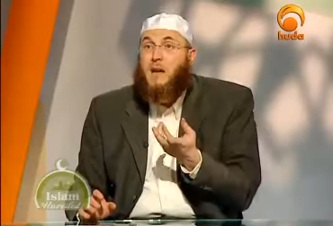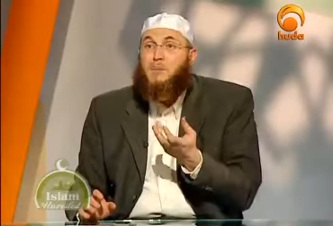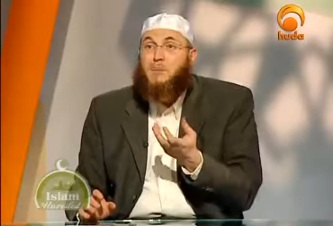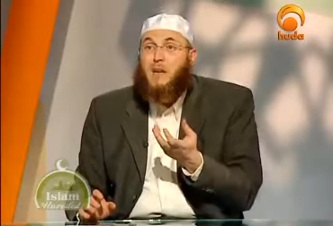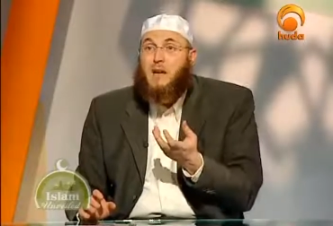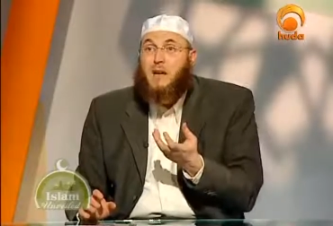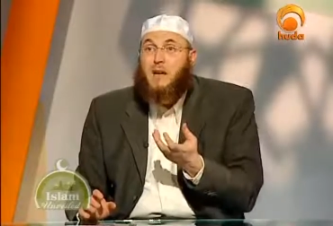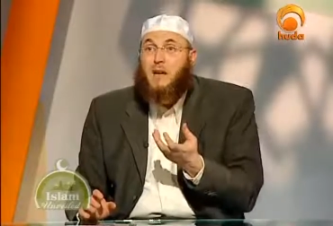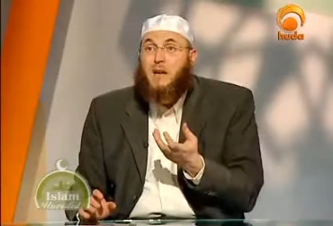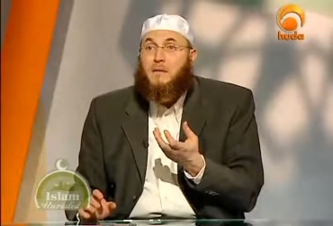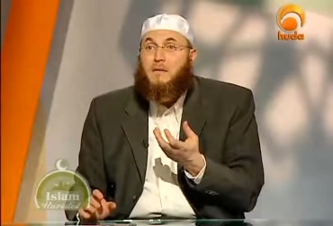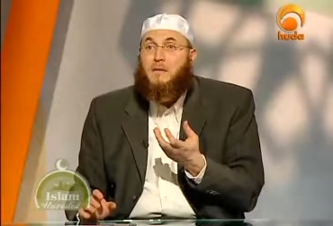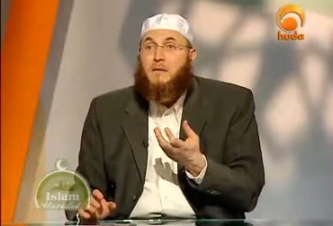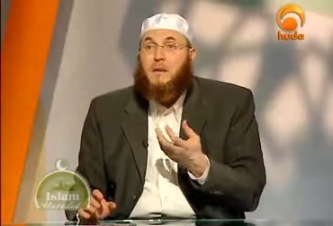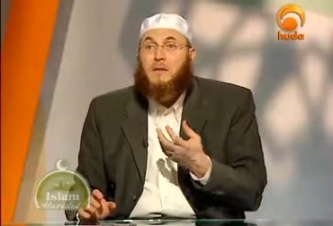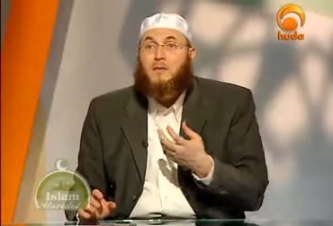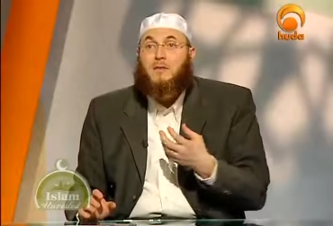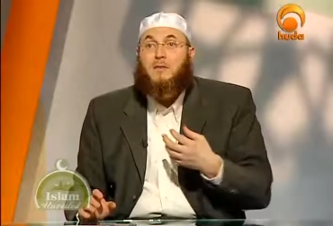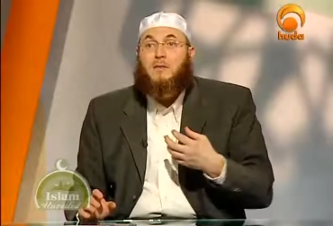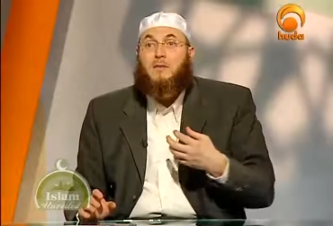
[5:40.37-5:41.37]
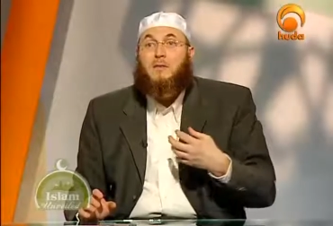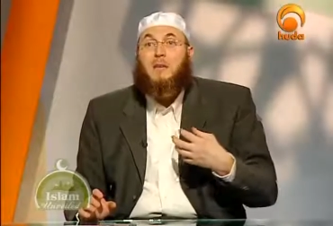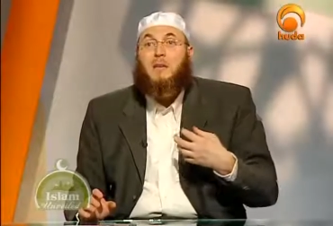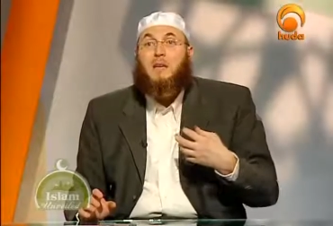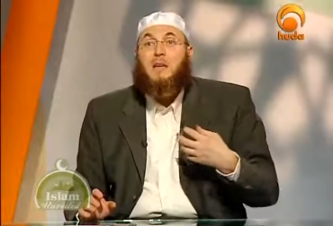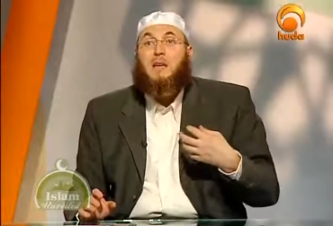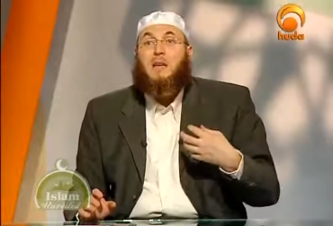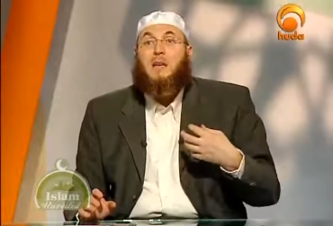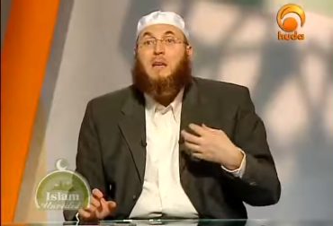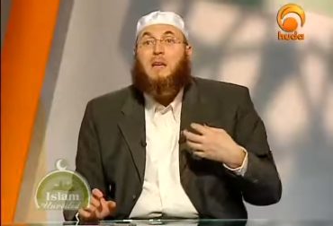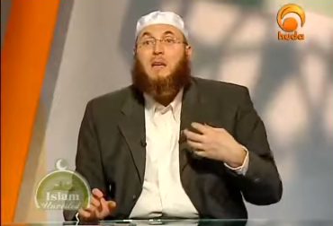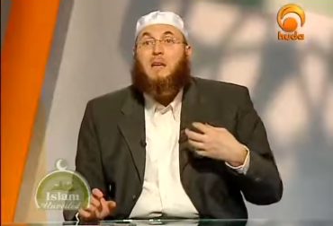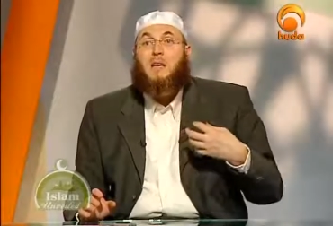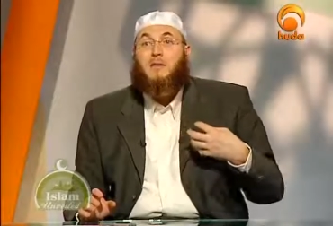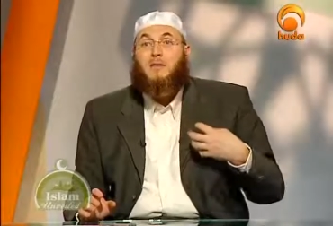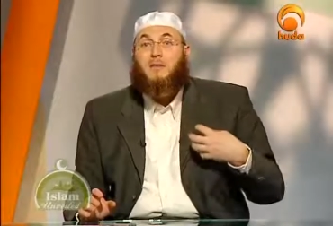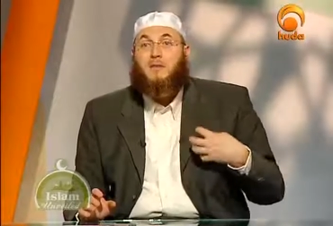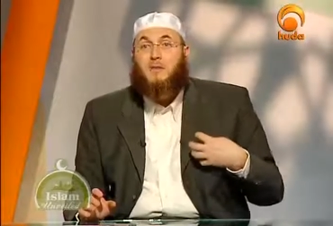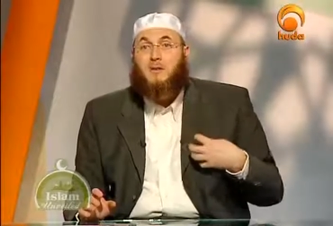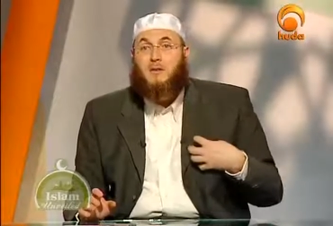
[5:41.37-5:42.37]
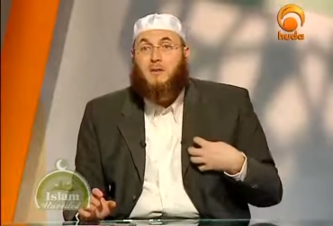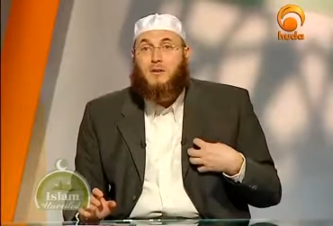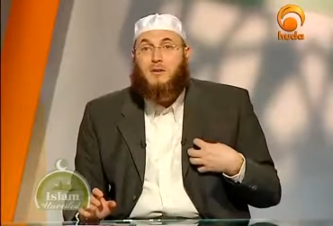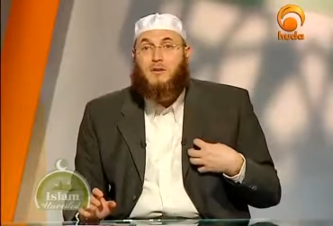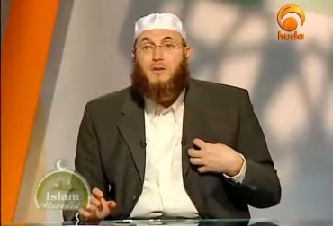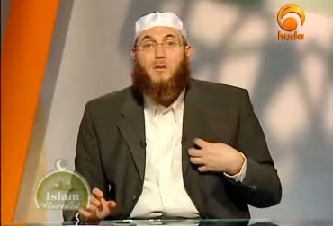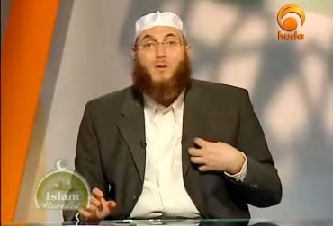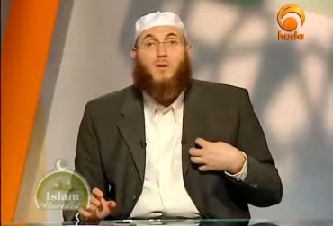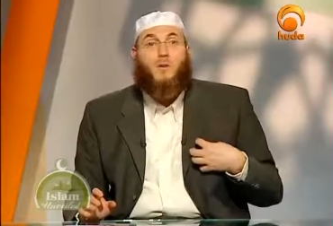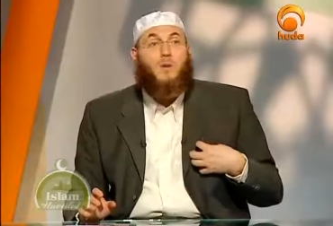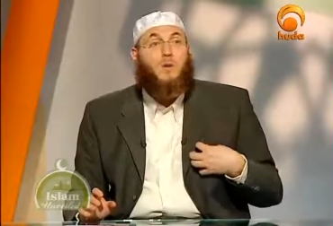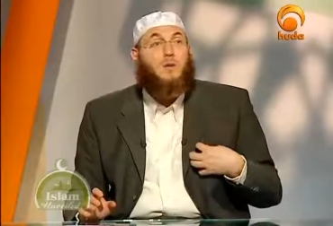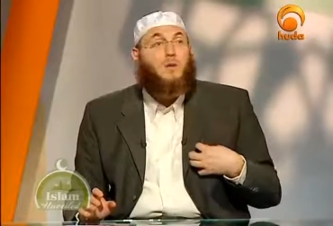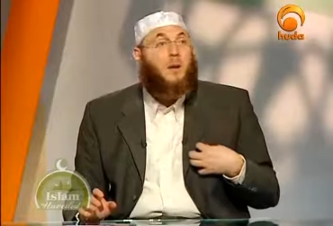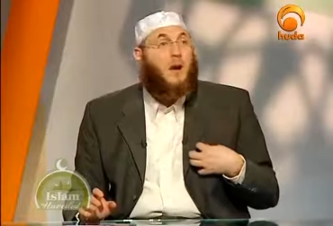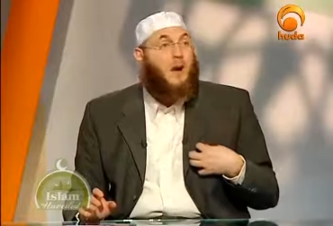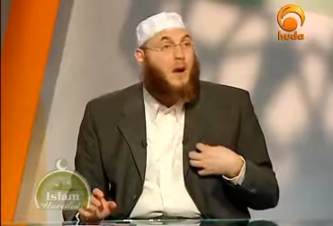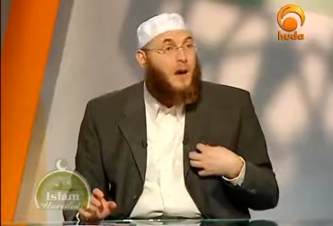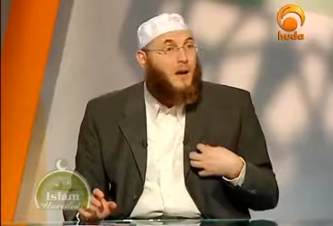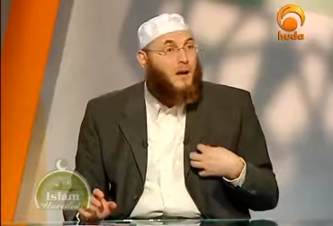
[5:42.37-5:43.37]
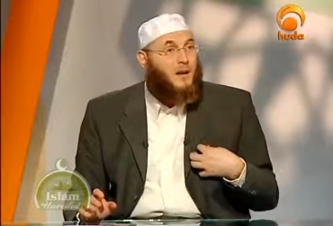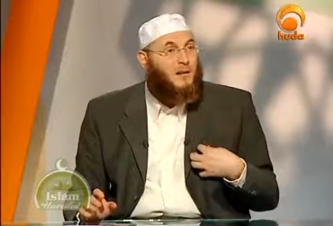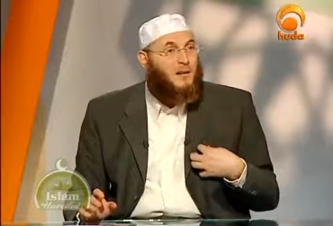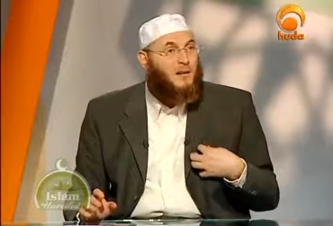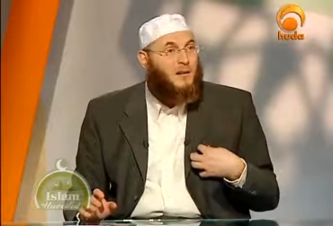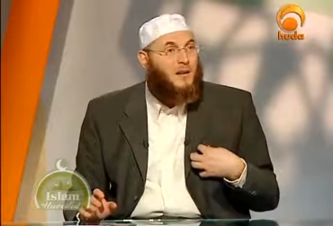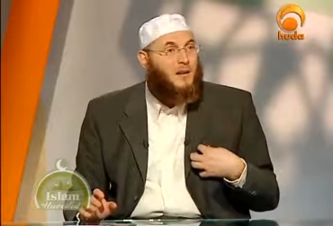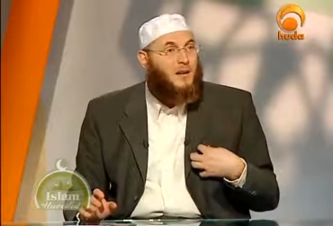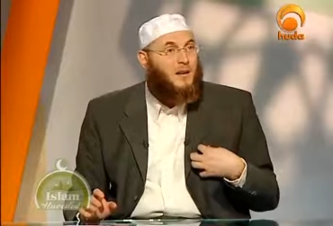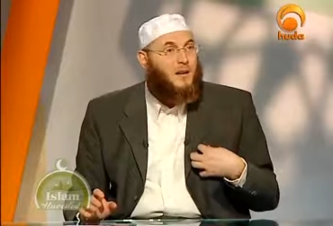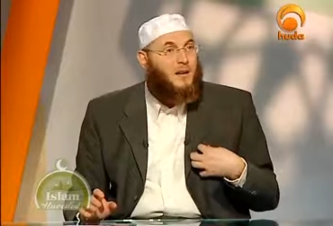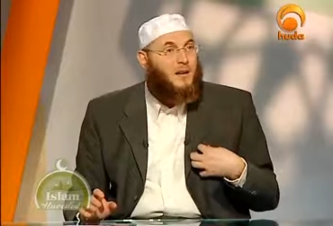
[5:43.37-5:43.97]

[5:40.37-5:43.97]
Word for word: And belief is only concerned with the heart.